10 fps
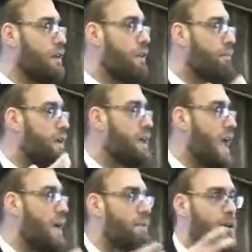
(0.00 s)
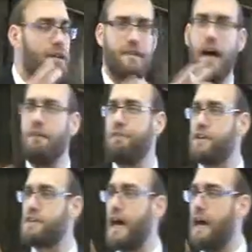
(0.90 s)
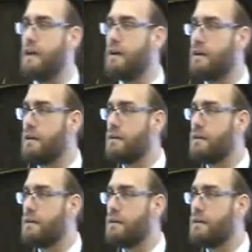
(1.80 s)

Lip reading: from being able yourself to steig.